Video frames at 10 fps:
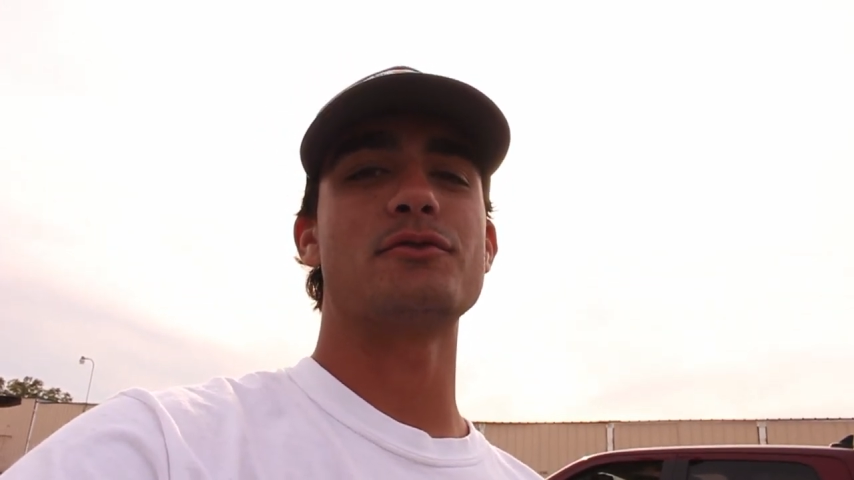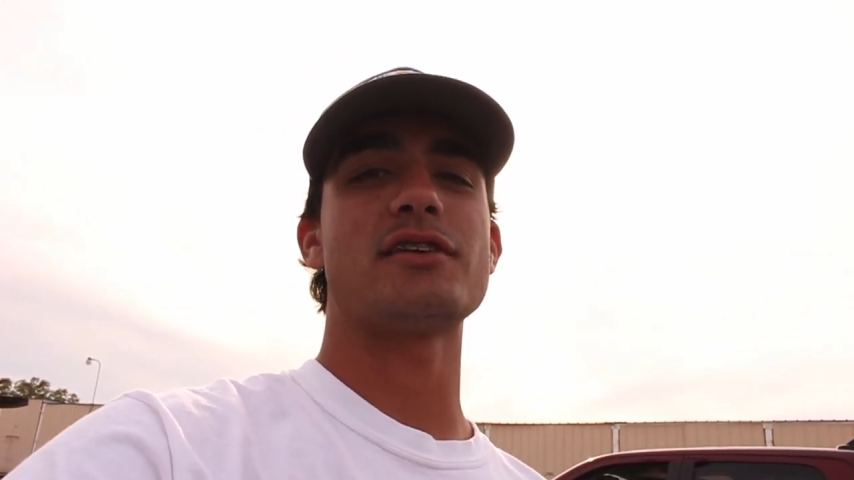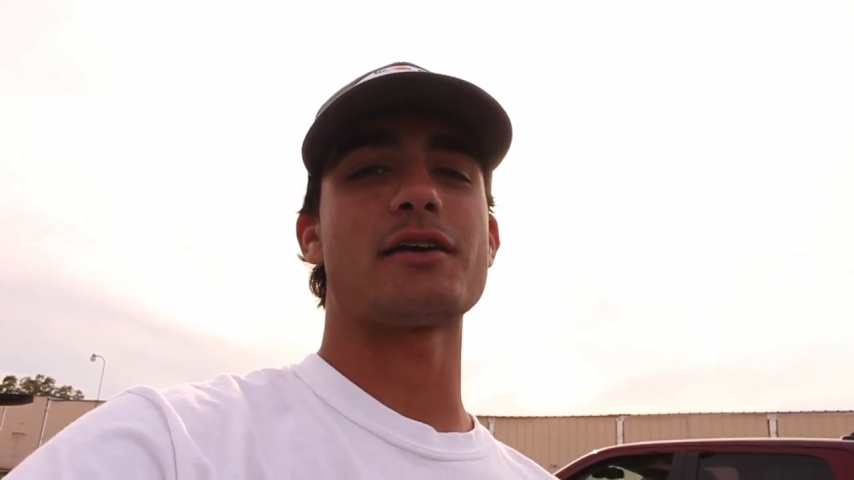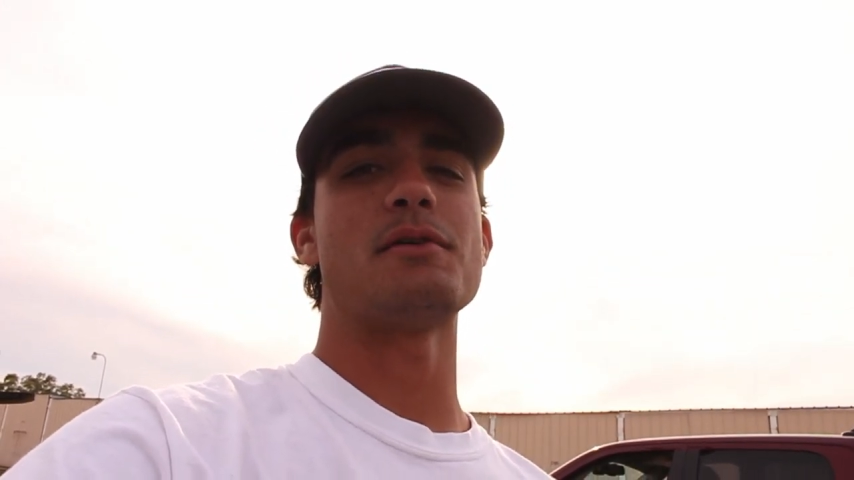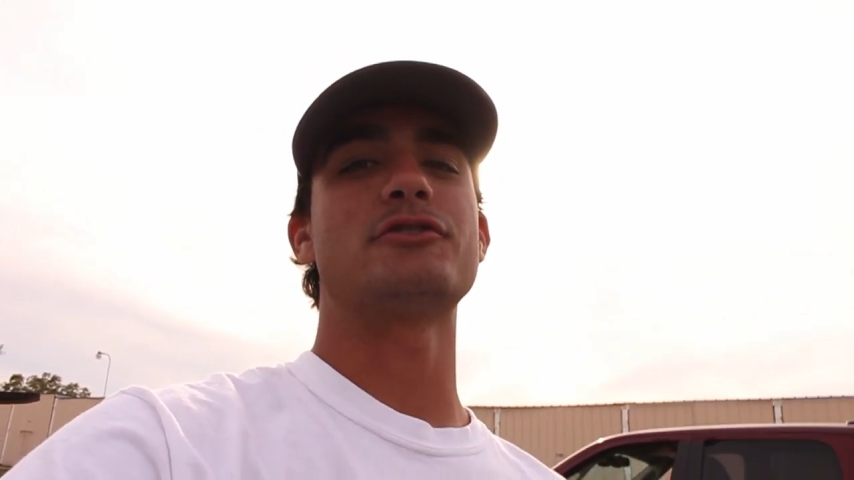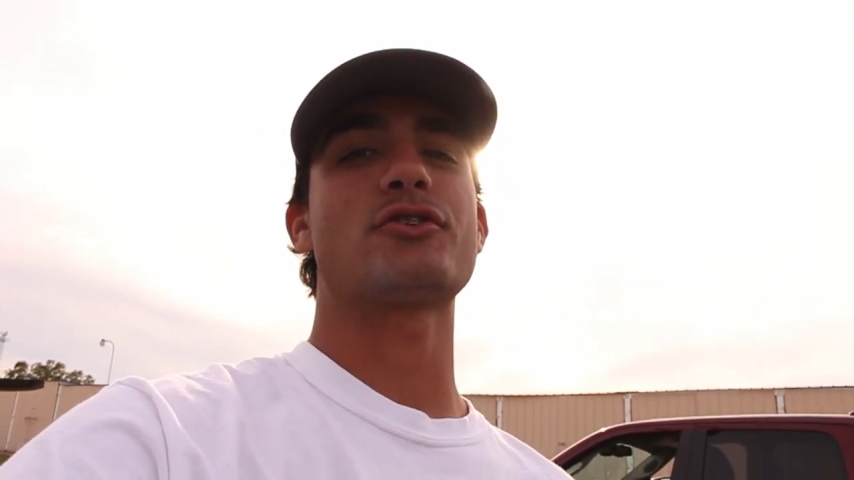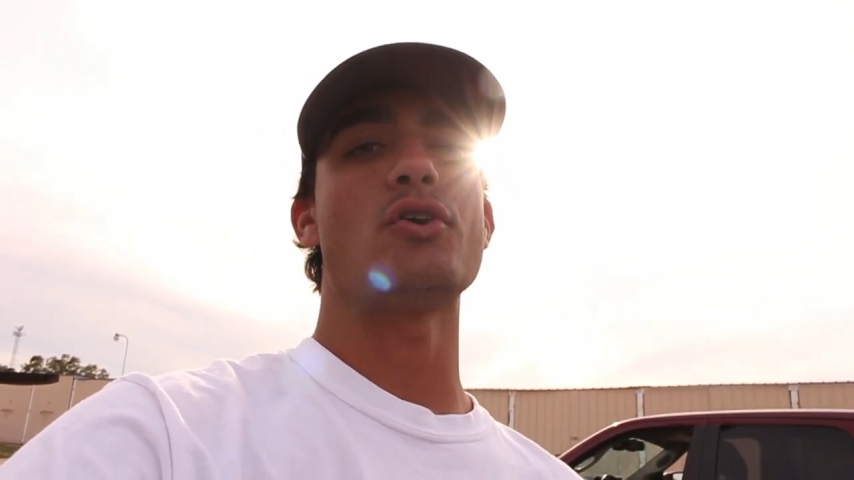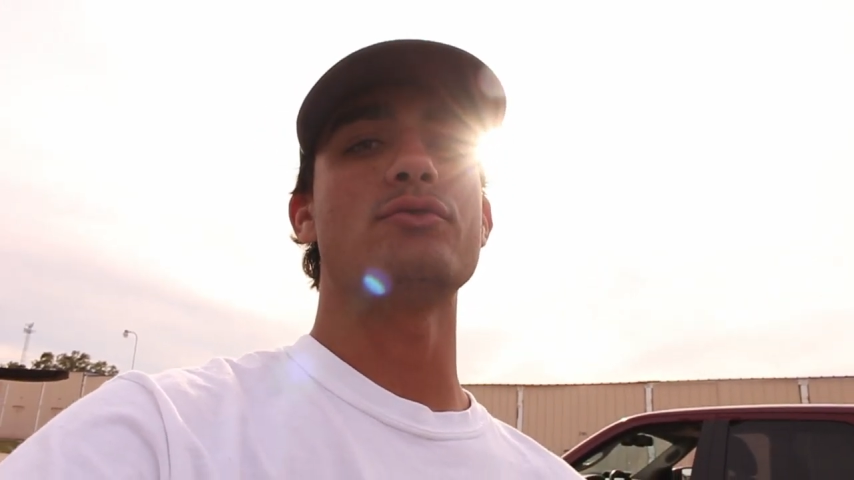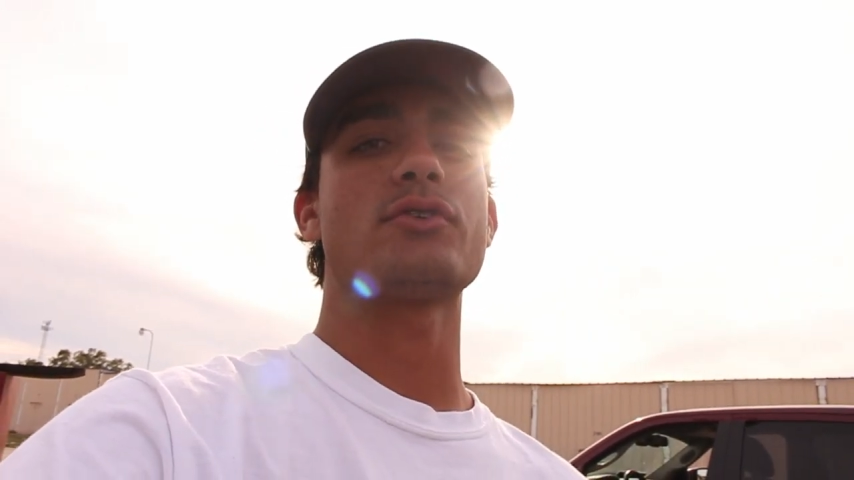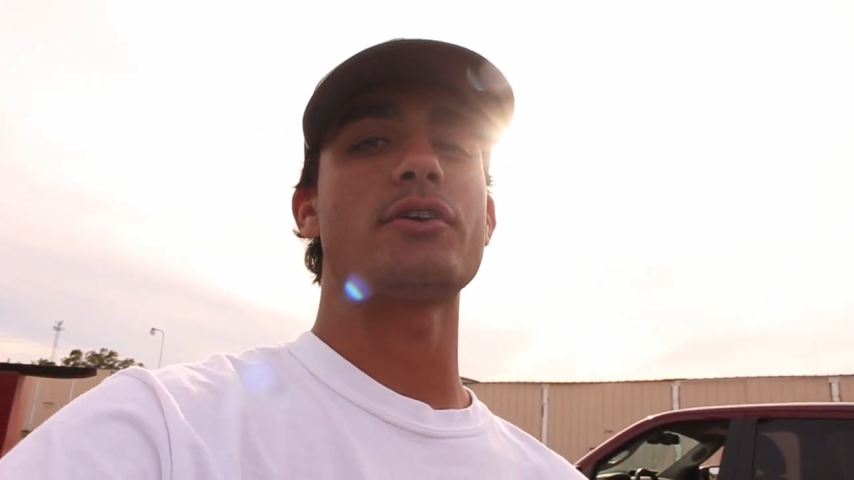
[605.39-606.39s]
second major
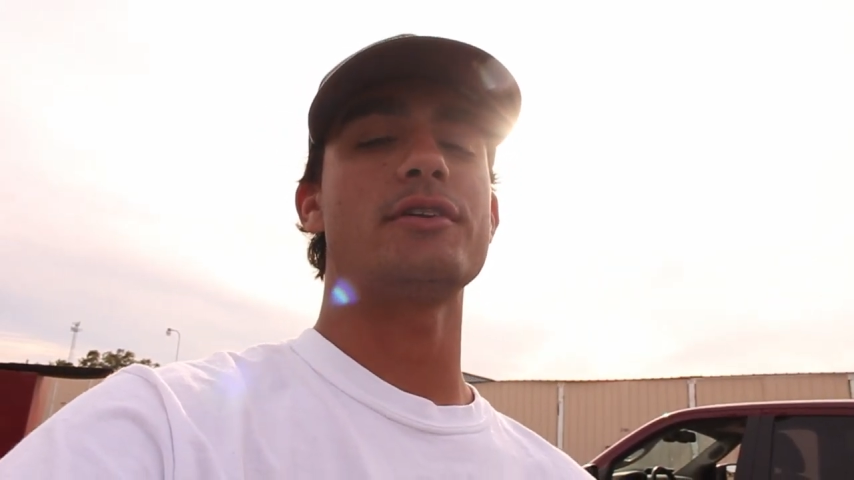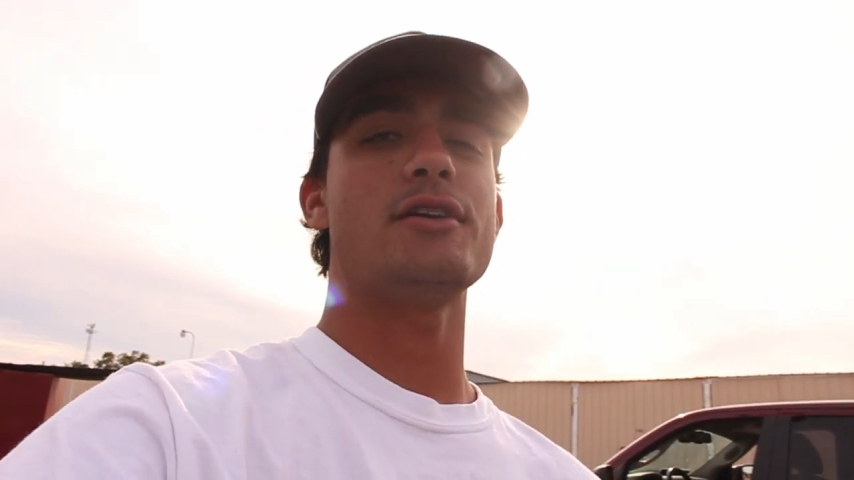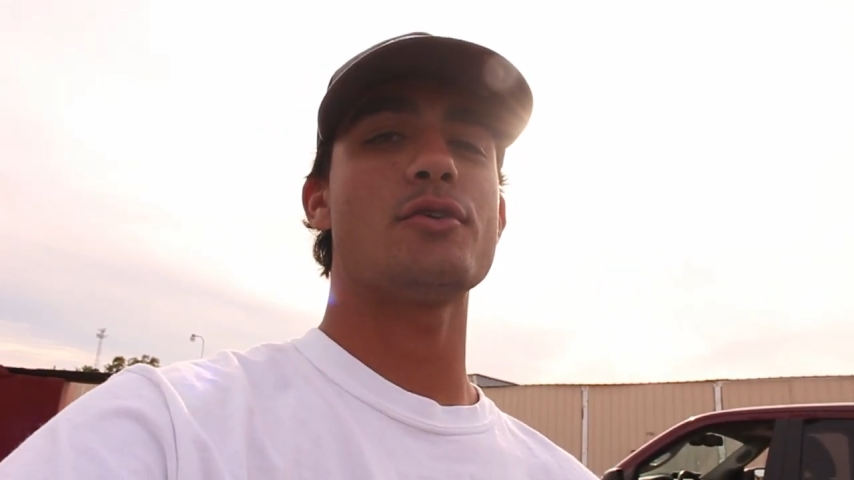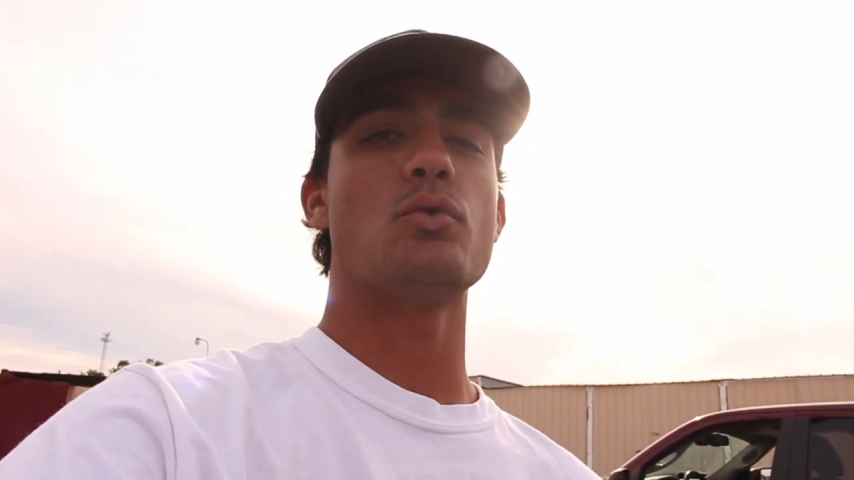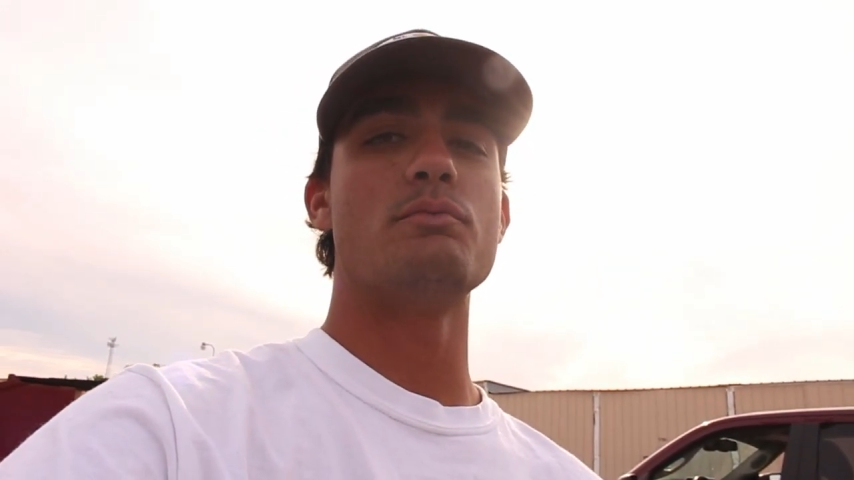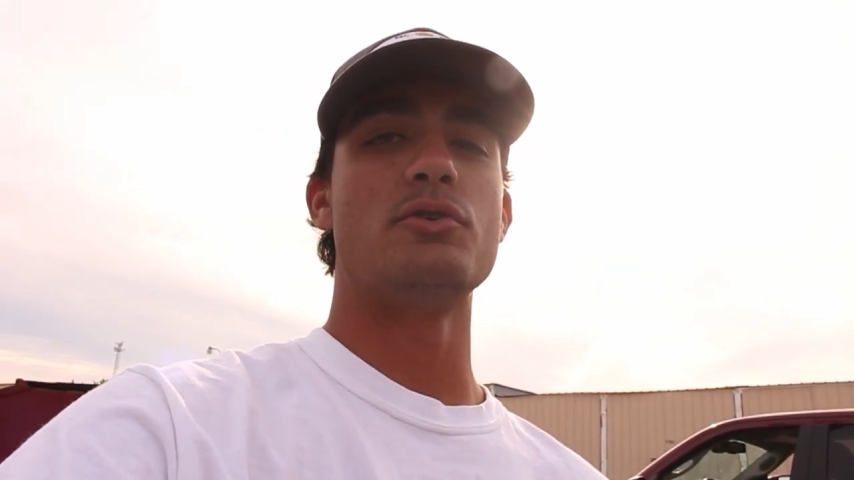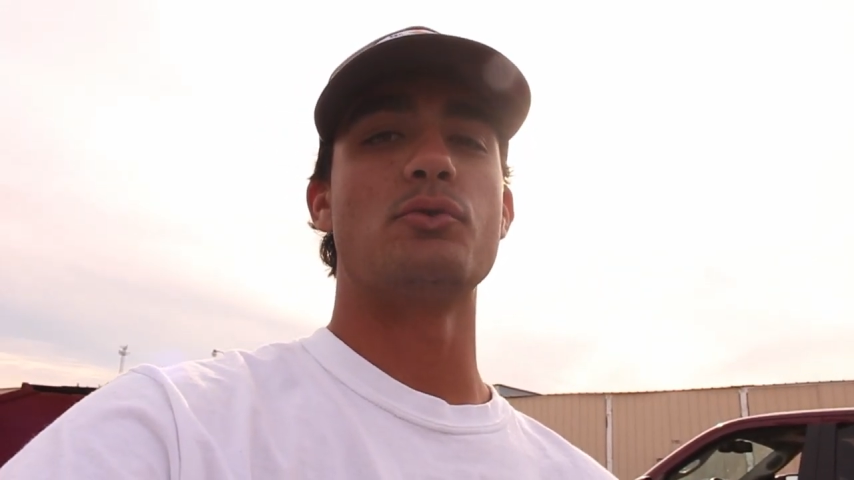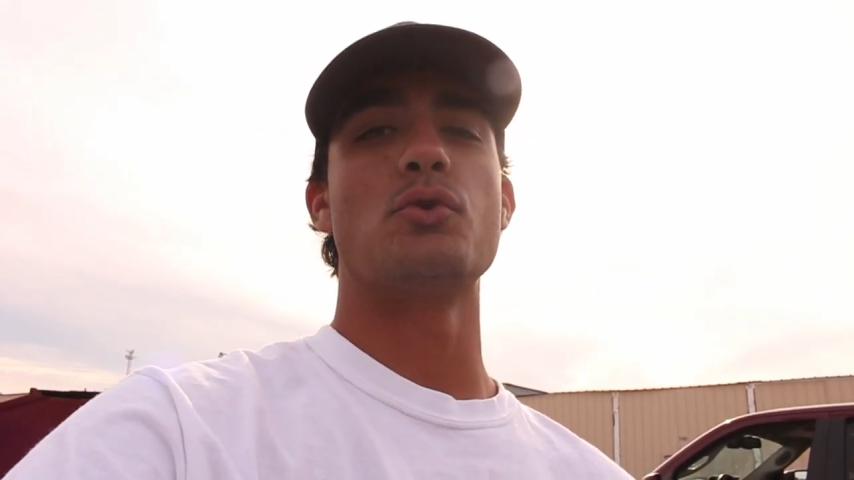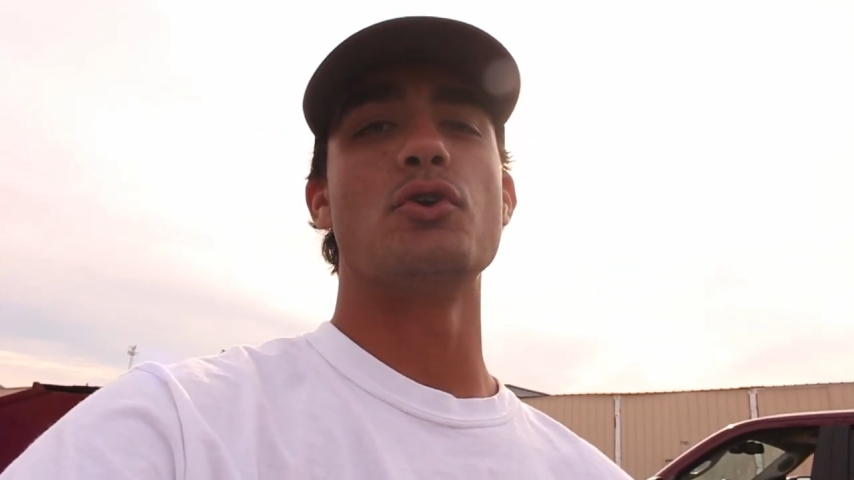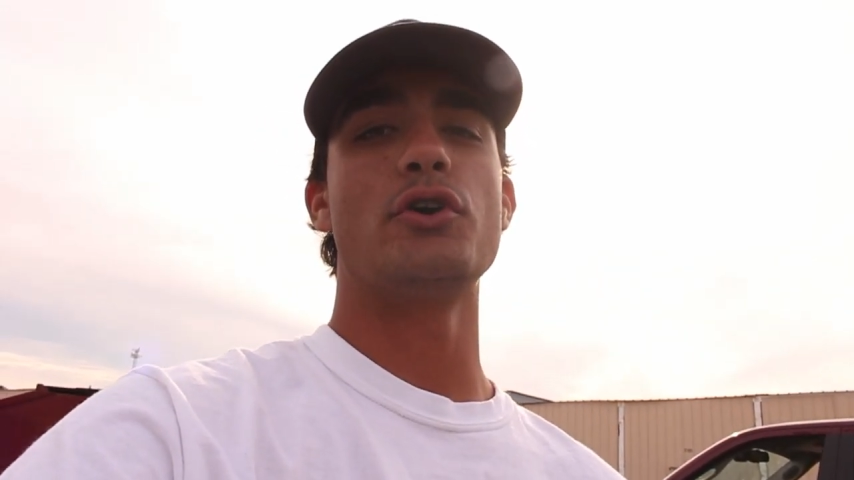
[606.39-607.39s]
cold front of the year will be
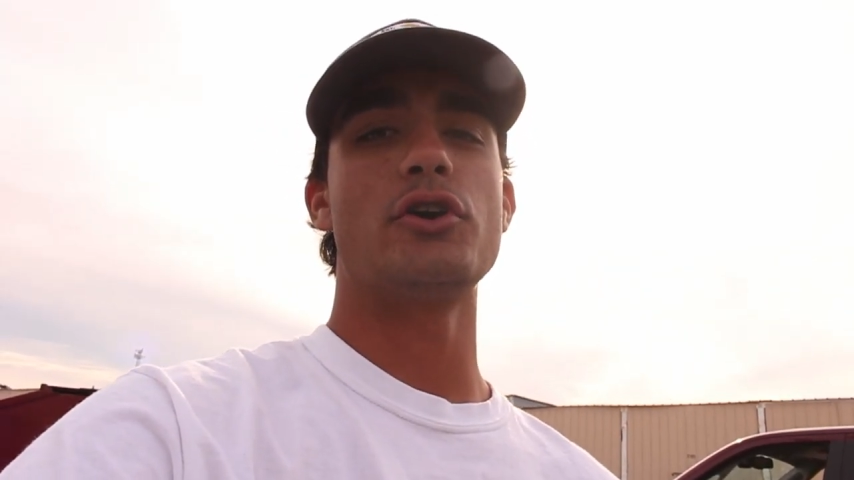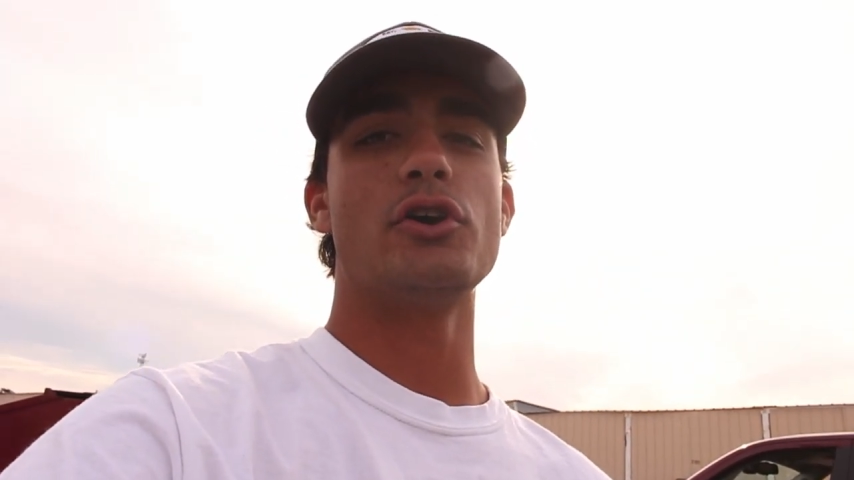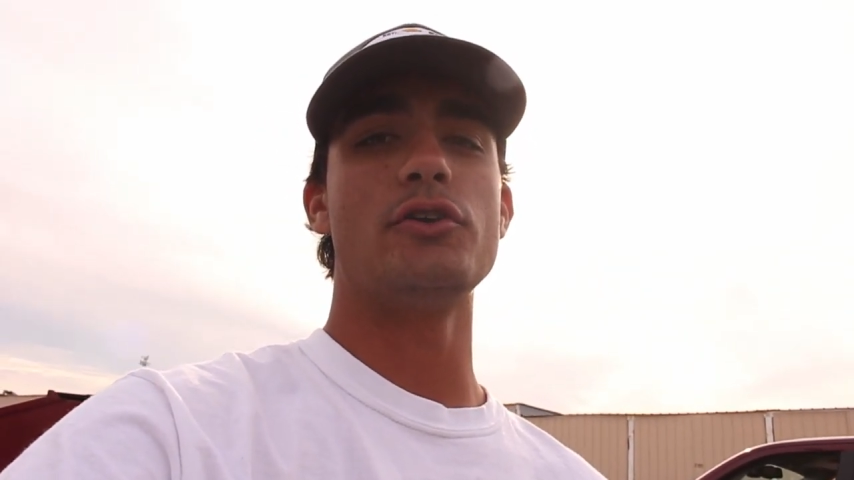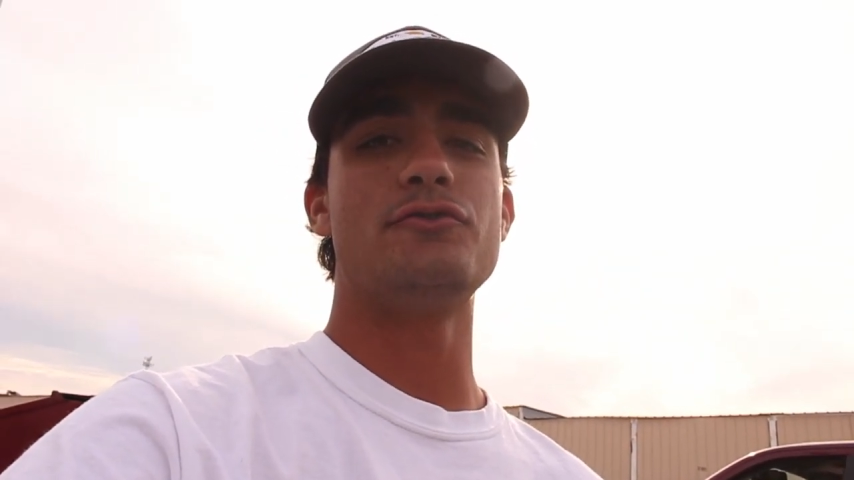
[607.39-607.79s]
really good